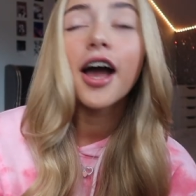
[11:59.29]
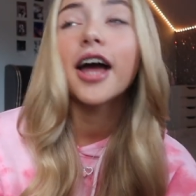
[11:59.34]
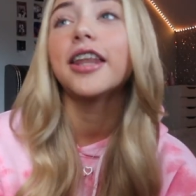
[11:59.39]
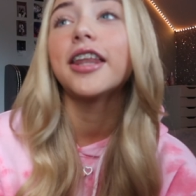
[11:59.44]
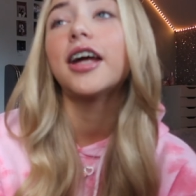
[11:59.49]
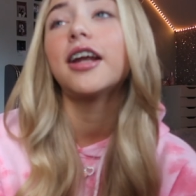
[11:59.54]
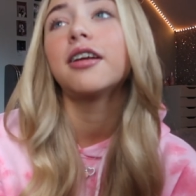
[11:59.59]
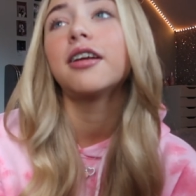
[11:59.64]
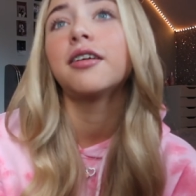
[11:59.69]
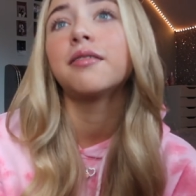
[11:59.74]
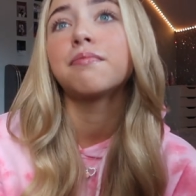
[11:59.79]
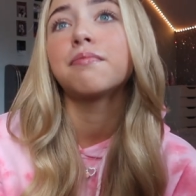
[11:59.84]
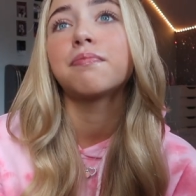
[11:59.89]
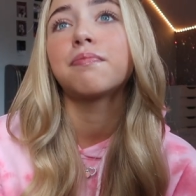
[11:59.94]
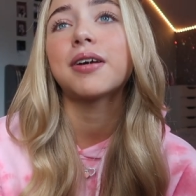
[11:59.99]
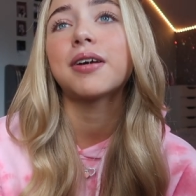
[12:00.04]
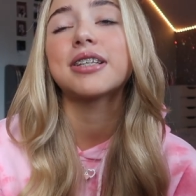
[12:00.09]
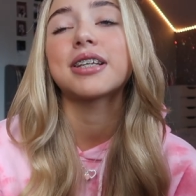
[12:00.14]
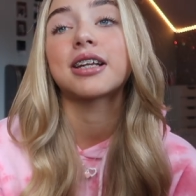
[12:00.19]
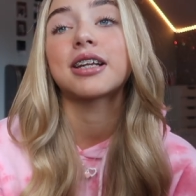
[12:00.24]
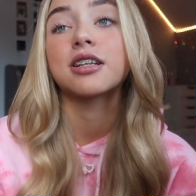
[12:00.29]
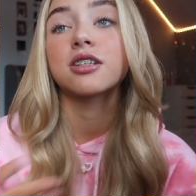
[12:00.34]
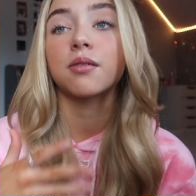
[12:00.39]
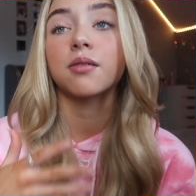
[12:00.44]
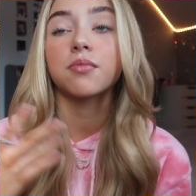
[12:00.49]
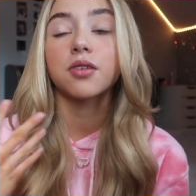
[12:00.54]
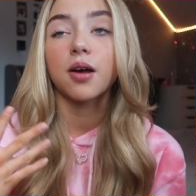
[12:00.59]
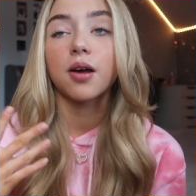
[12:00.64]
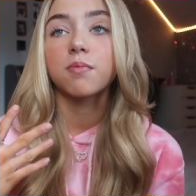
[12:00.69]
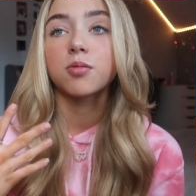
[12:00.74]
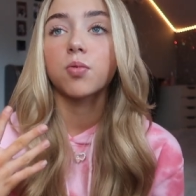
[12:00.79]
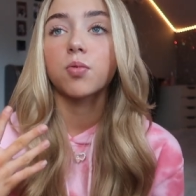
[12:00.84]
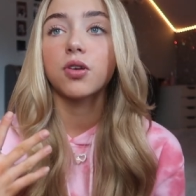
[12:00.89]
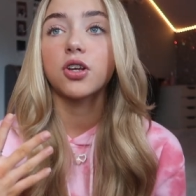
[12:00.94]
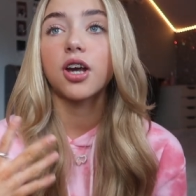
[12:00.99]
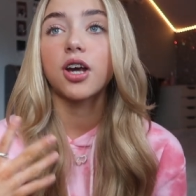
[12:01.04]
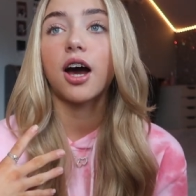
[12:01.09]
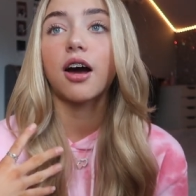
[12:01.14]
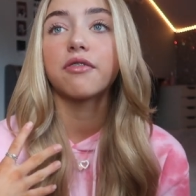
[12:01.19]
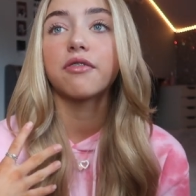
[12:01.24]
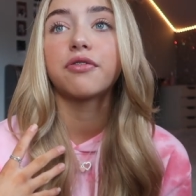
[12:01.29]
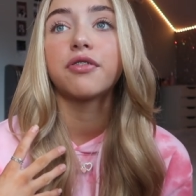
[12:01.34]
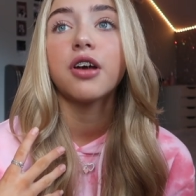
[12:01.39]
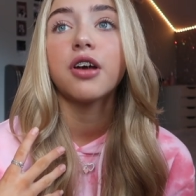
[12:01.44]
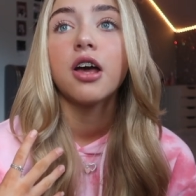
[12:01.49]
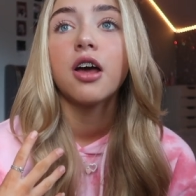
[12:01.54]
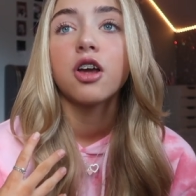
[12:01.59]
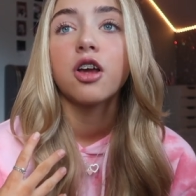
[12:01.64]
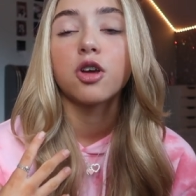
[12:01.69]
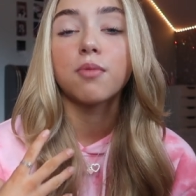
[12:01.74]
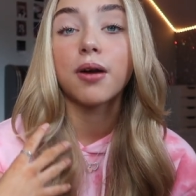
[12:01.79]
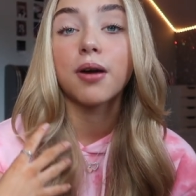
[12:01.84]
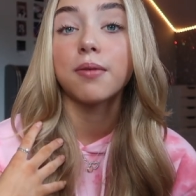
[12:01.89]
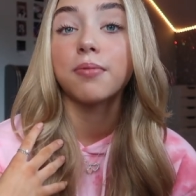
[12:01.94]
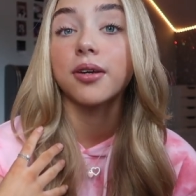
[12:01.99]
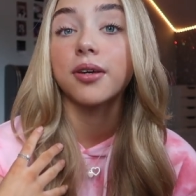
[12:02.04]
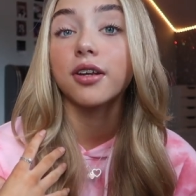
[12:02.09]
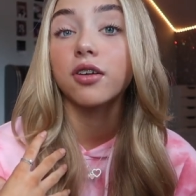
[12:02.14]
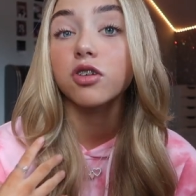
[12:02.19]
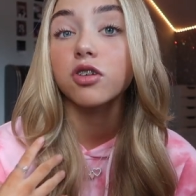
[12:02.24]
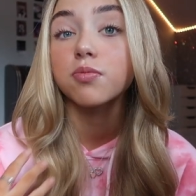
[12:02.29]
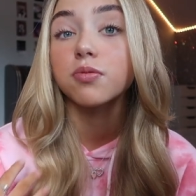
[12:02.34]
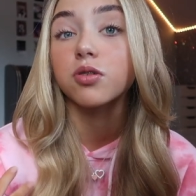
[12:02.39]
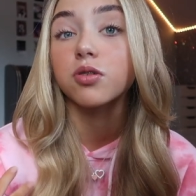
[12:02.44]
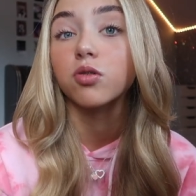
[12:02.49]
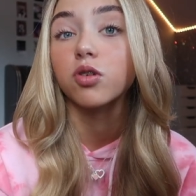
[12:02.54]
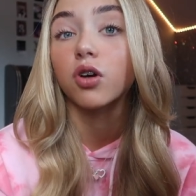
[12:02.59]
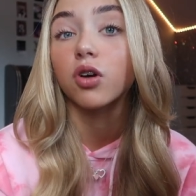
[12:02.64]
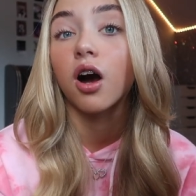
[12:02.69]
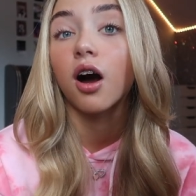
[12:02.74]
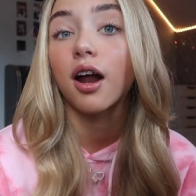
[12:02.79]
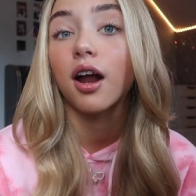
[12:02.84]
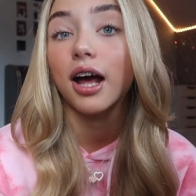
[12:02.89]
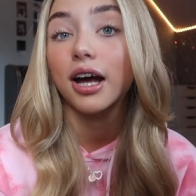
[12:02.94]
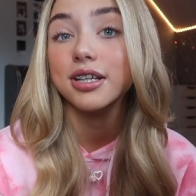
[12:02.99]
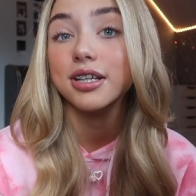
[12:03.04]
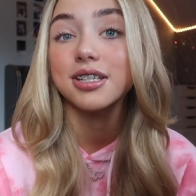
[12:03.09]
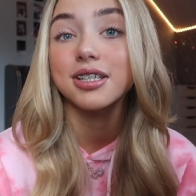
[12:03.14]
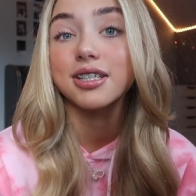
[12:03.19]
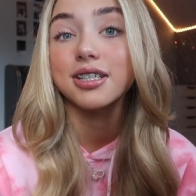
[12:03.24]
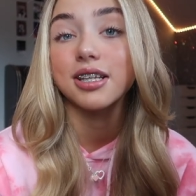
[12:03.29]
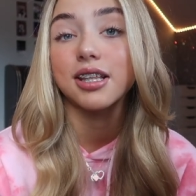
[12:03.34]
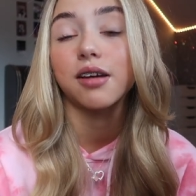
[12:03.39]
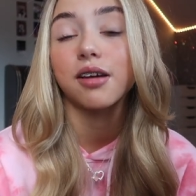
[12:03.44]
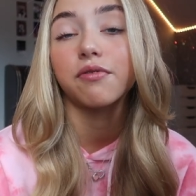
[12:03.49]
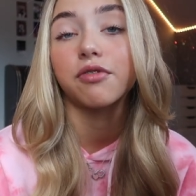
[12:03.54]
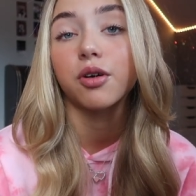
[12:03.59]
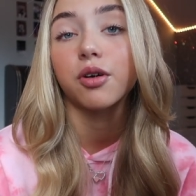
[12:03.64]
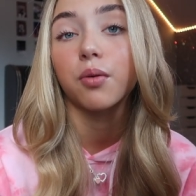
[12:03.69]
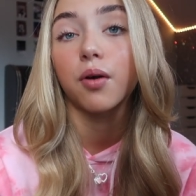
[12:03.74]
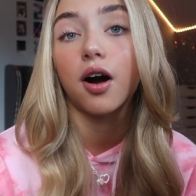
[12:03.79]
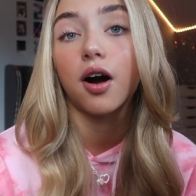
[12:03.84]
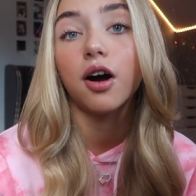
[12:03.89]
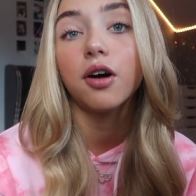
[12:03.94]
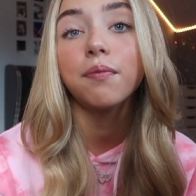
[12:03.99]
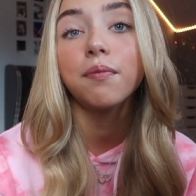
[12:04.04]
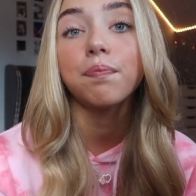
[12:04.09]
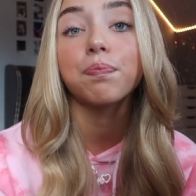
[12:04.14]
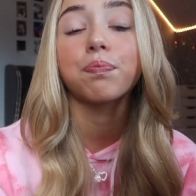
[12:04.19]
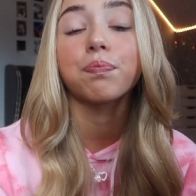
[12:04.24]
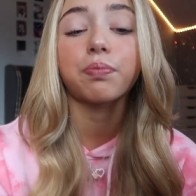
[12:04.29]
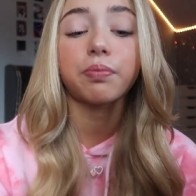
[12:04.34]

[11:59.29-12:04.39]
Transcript: And then, basically, sometimes when you have your baby in hospital, you can't actually see them for a while.